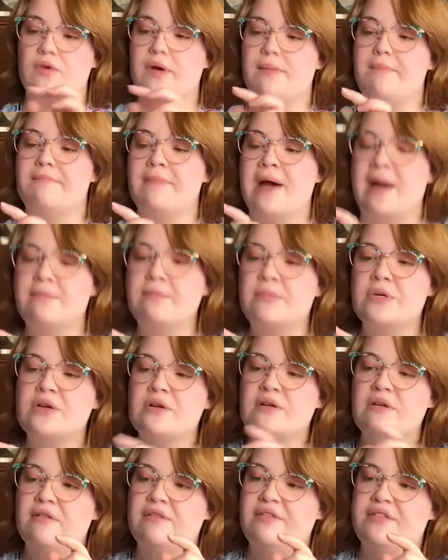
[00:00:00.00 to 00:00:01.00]

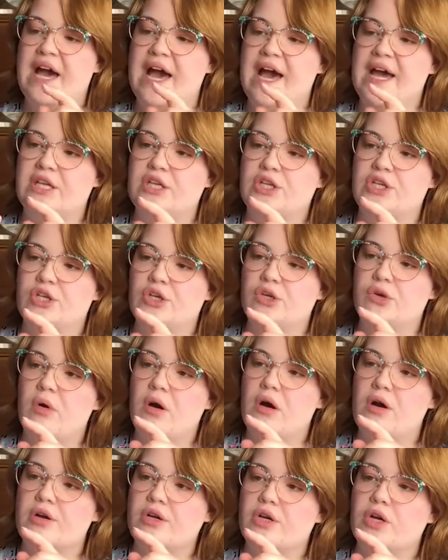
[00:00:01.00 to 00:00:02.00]
remember that
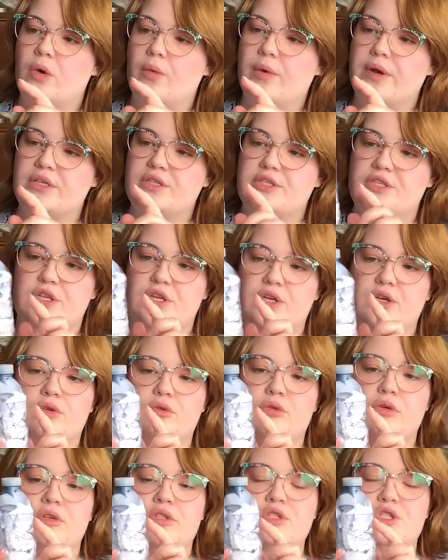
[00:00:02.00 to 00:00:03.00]
you are going
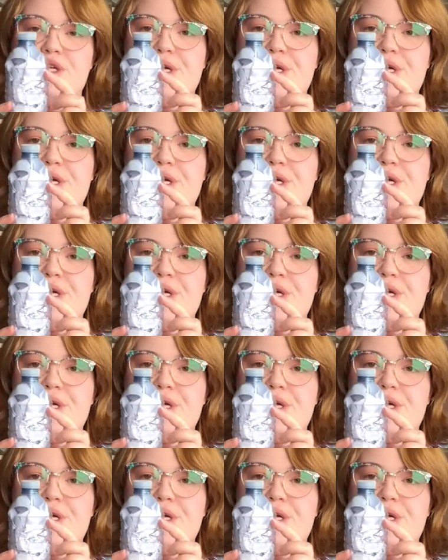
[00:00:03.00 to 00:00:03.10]
to